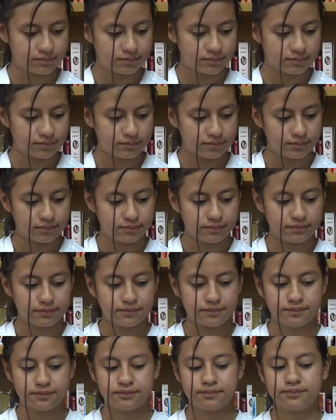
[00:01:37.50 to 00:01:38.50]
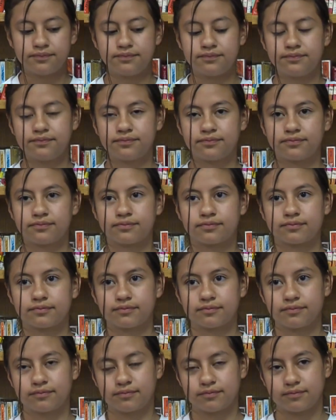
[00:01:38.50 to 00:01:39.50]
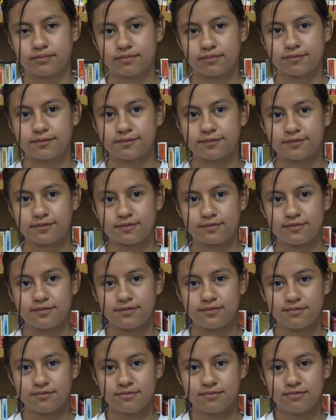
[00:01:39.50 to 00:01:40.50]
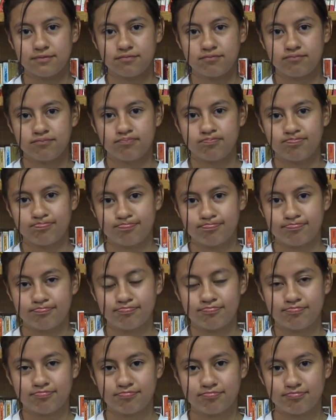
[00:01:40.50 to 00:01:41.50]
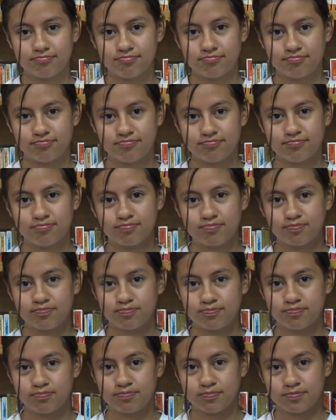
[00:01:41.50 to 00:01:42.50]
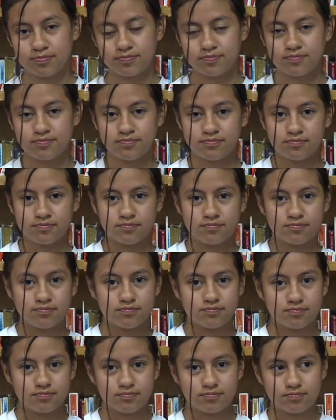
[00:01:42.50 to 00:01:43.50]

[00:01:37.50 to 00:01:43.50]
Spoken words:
No words are spoken by the person on screen.